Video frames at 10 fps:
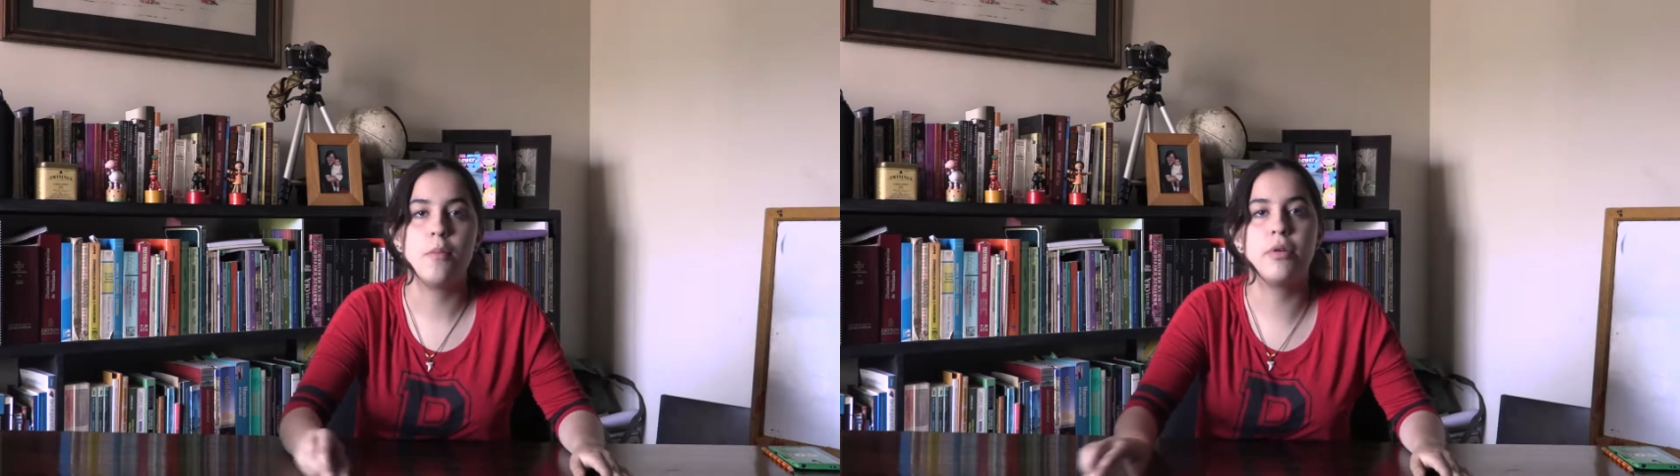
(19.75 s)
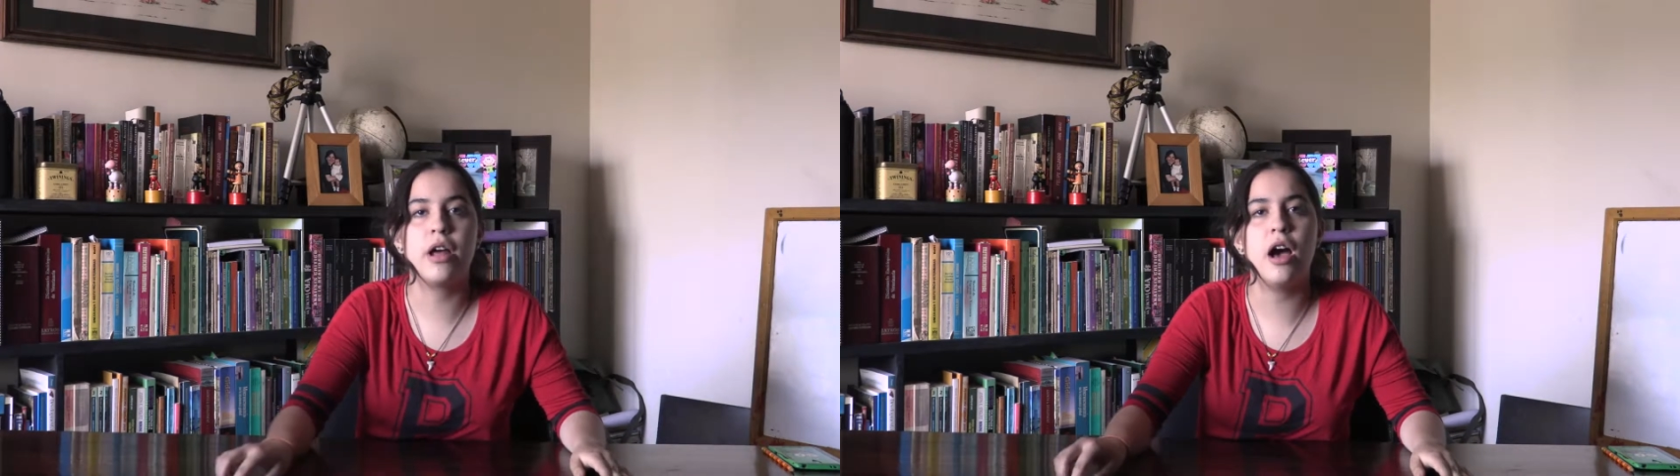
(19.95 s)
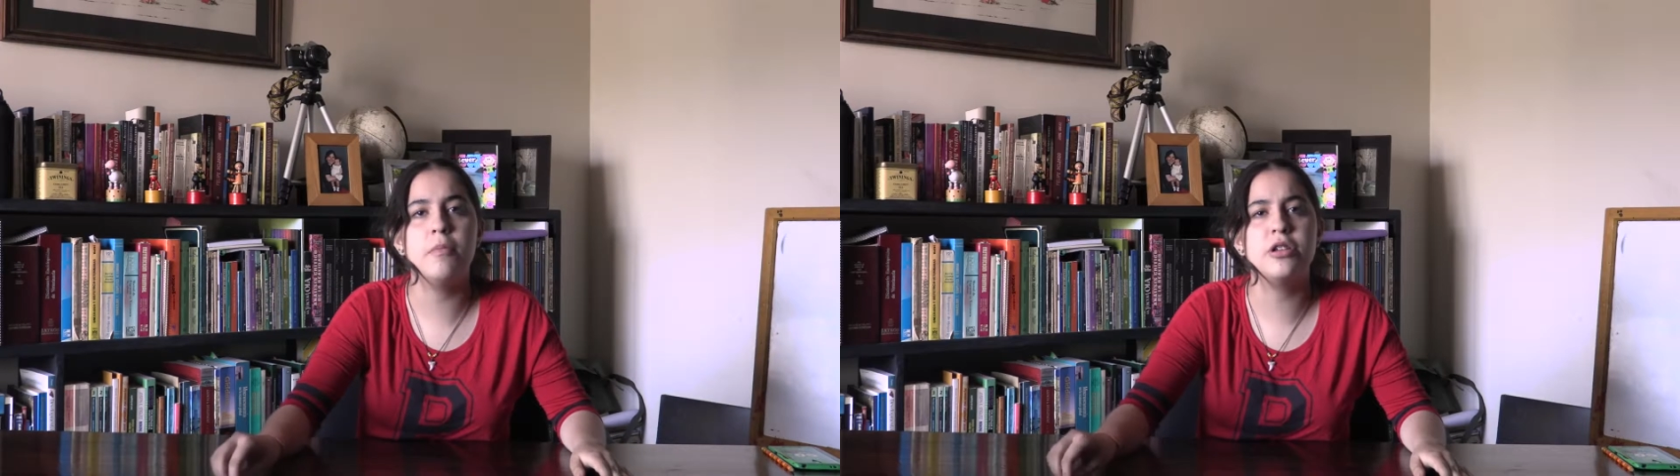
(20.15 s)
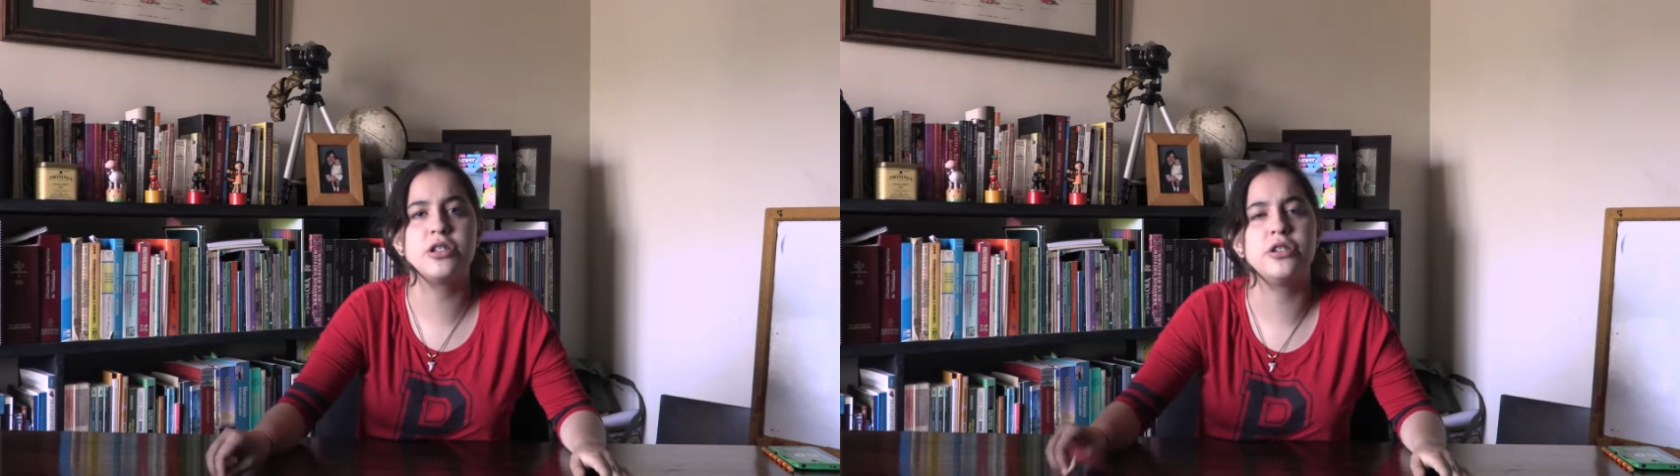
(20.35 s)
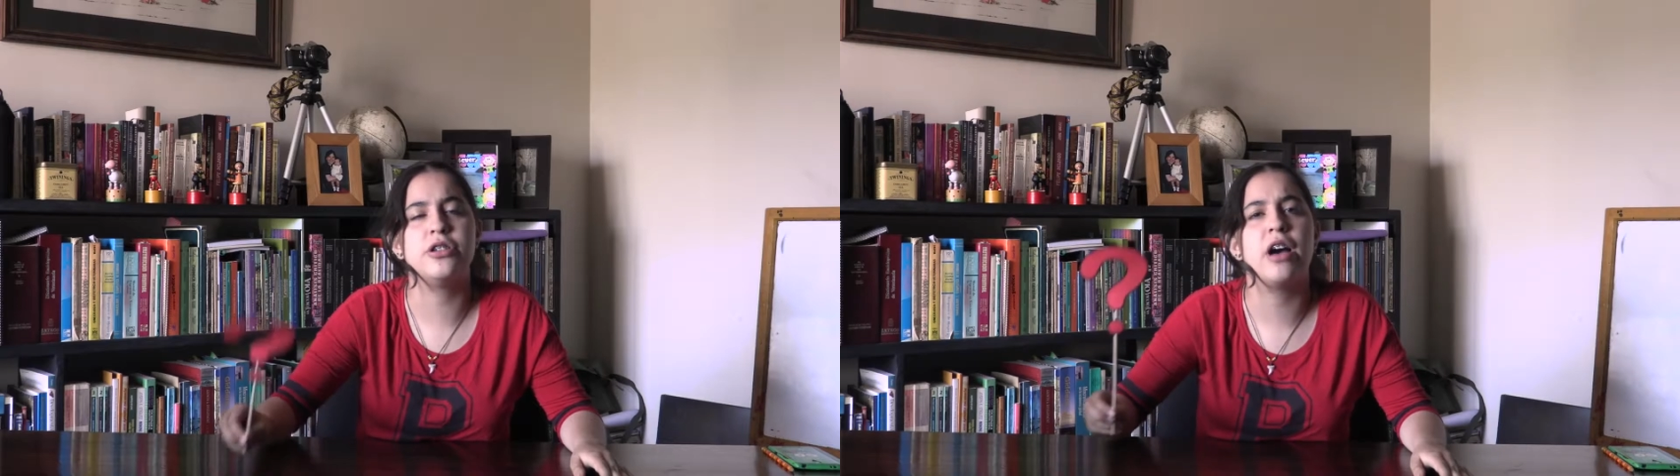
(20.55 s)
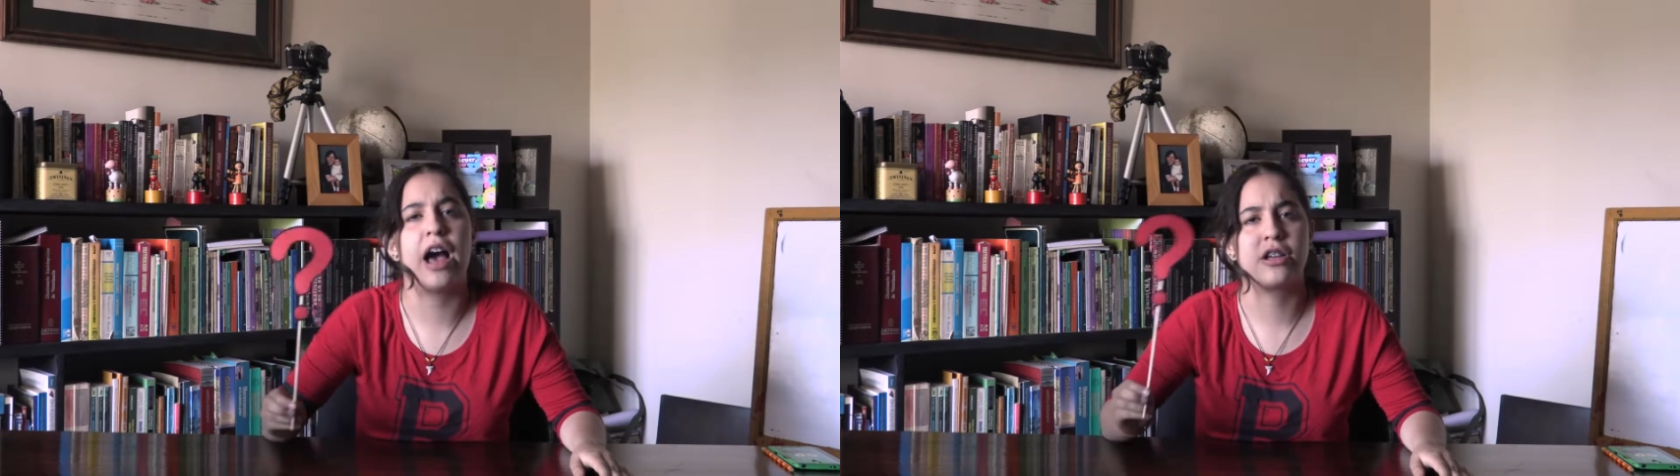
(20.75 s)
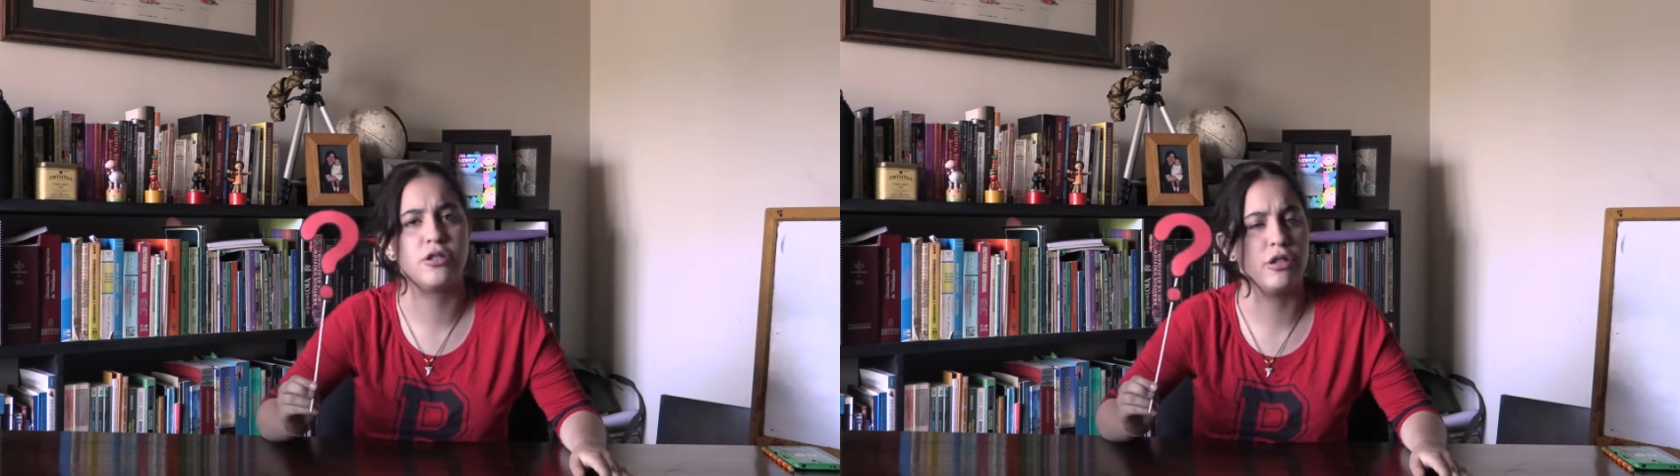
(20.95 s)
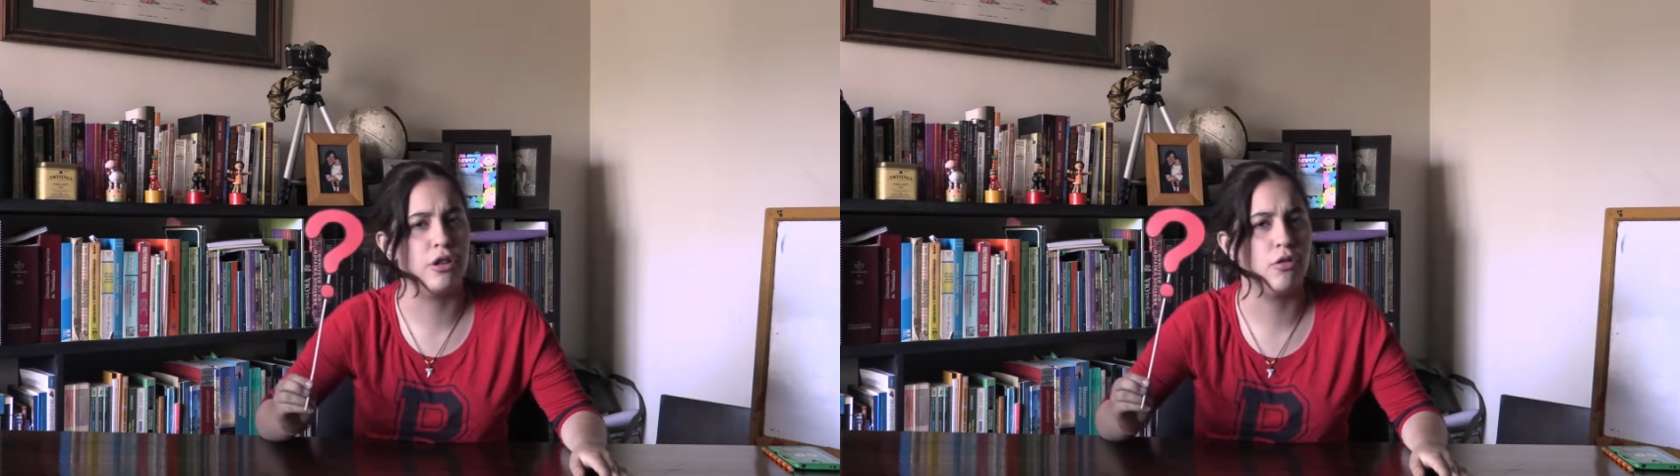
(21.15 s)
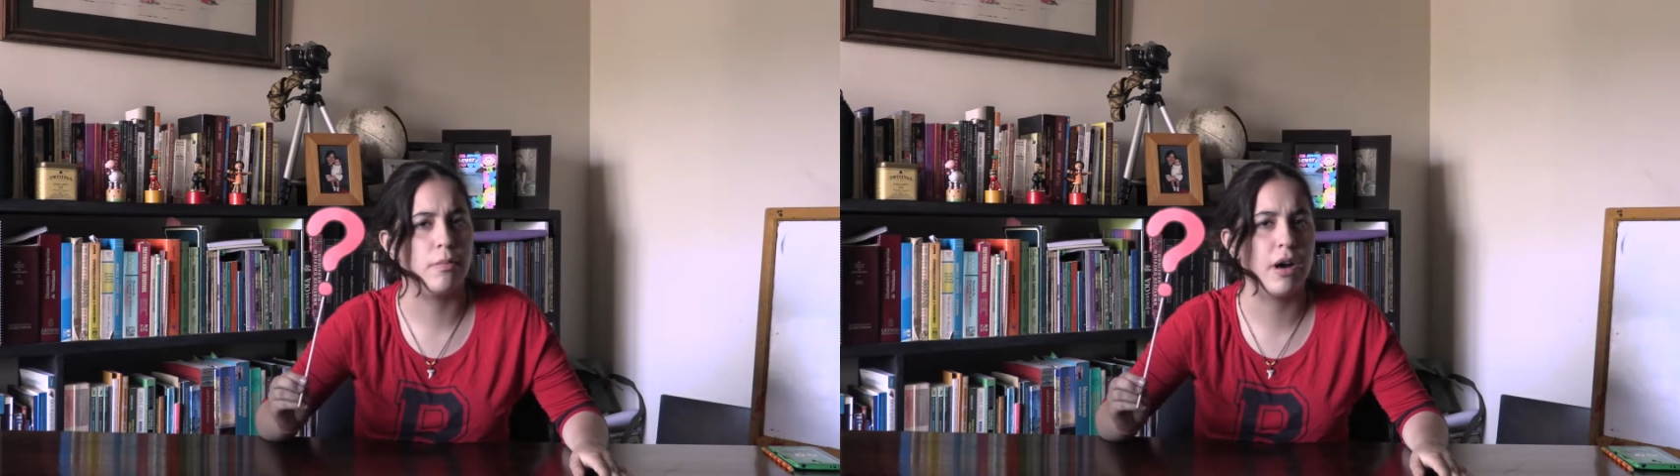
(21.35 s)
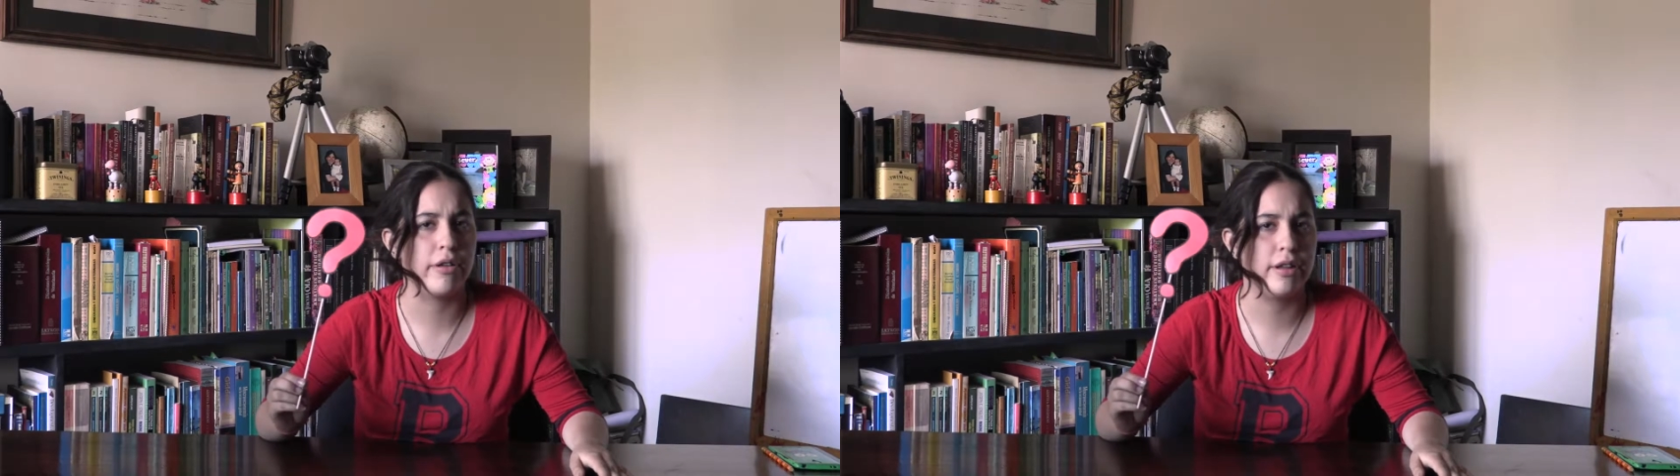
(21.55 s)
But how much do you actually know
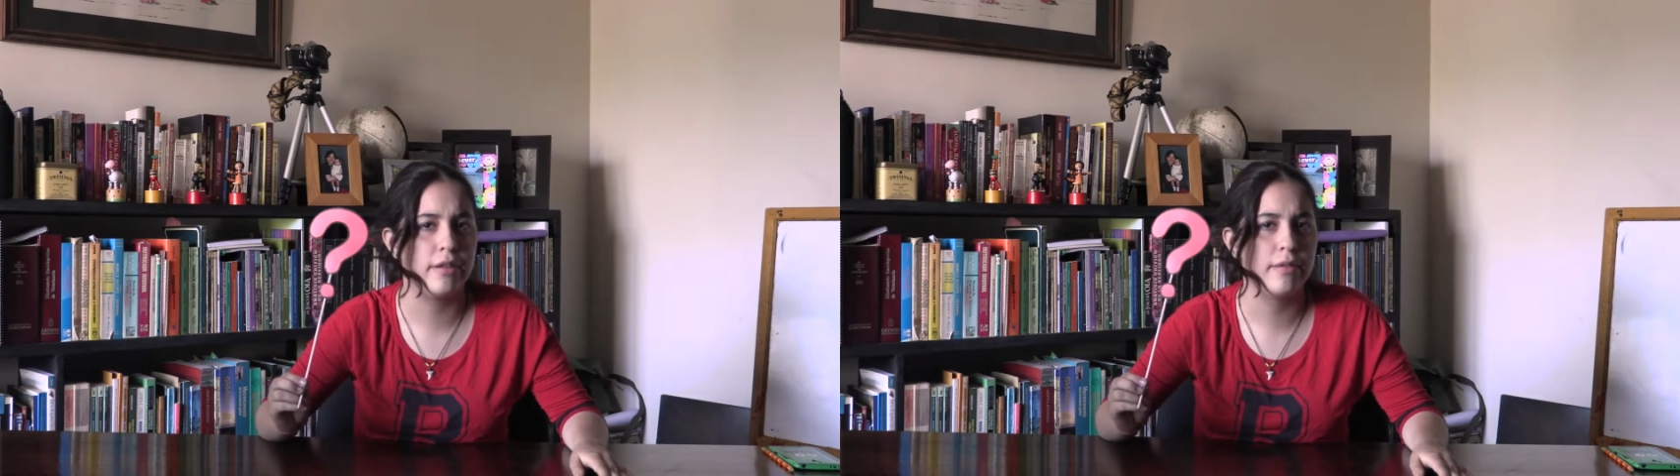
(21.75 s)
about it?